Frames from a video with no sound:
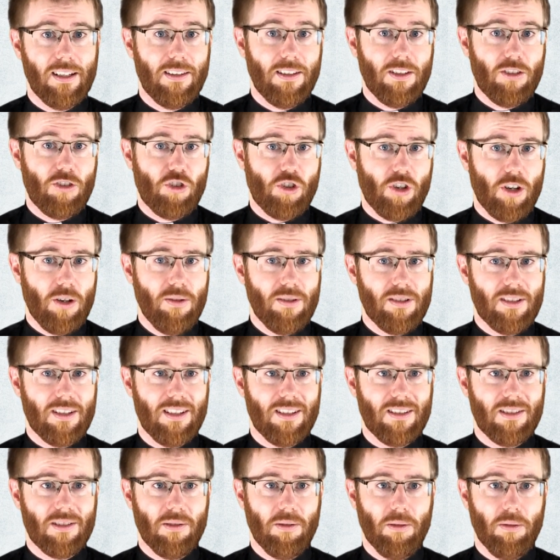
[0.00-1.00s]
This shows
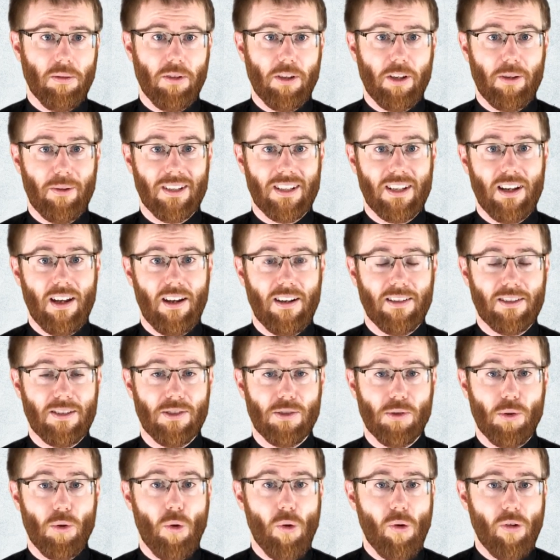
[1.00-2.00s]
that, although his heart
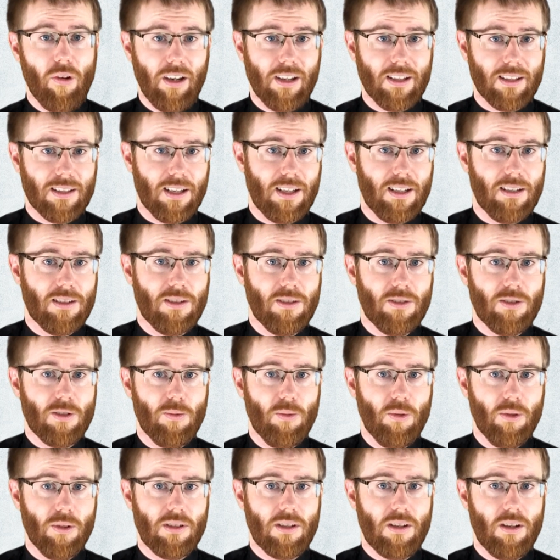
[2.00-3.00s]
is orientated
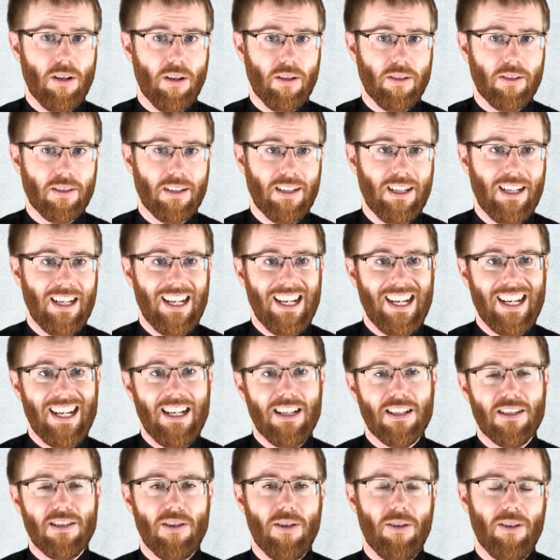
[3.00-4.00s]
towards God,
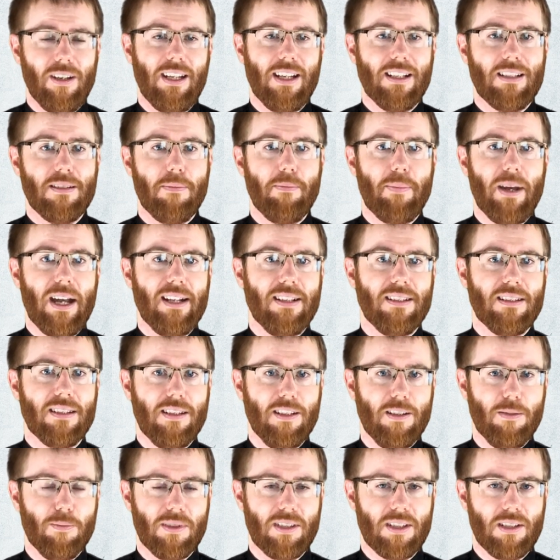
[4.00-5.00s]
he has not yet
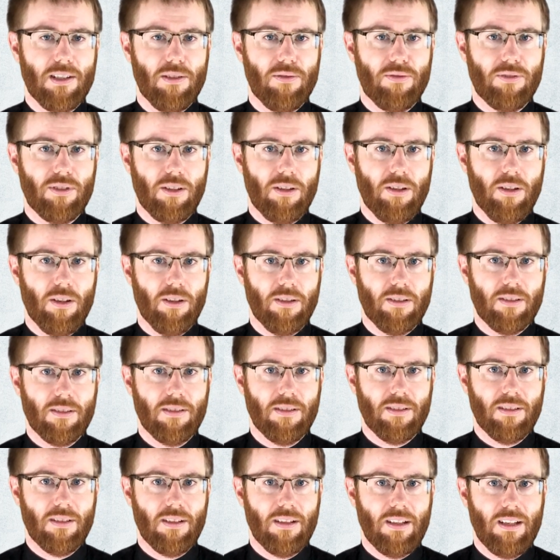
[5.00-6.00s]
abandoned himself to God.
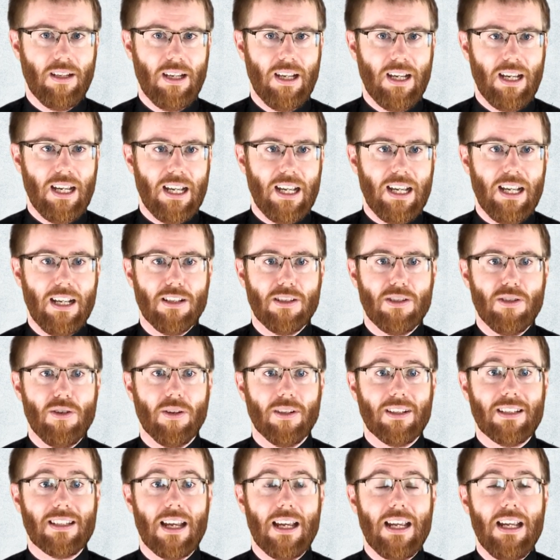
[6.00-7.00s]
He has
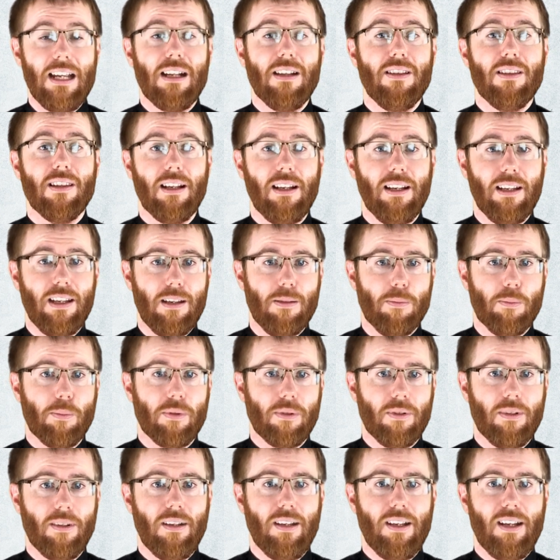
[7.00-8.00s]
not taken the leap
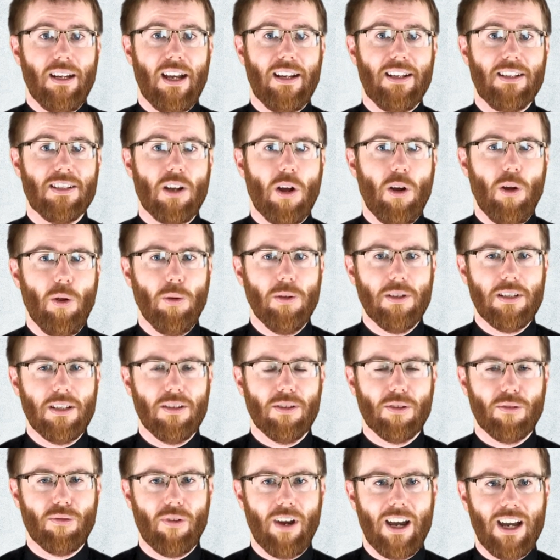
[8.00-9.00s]
and is holding
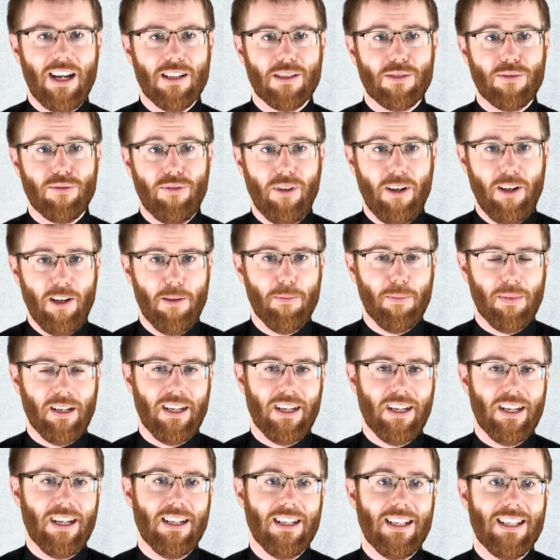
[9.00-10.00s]
the reins
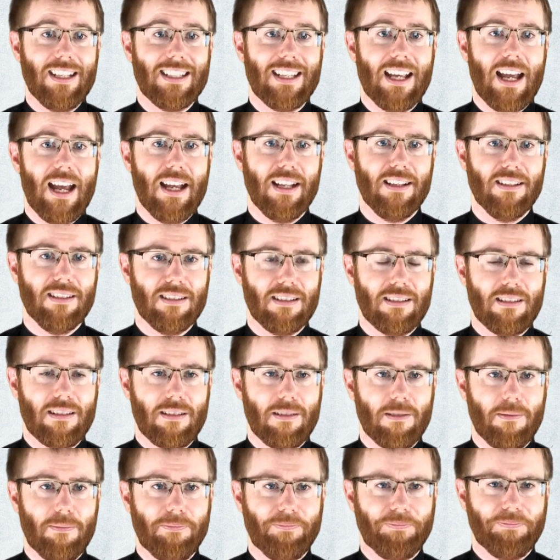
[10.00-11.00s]
firmly in his
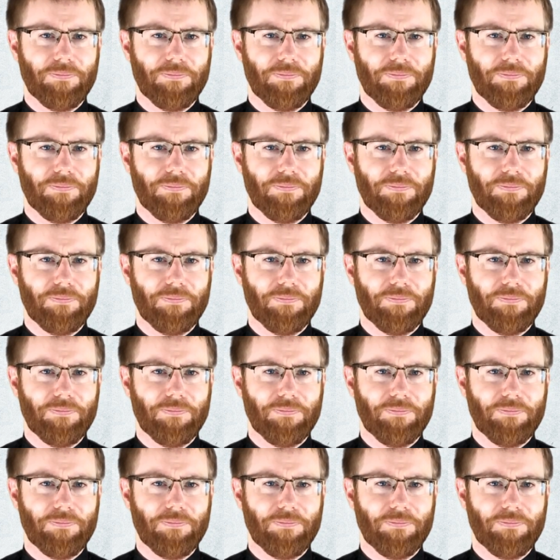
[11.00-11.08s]
hands.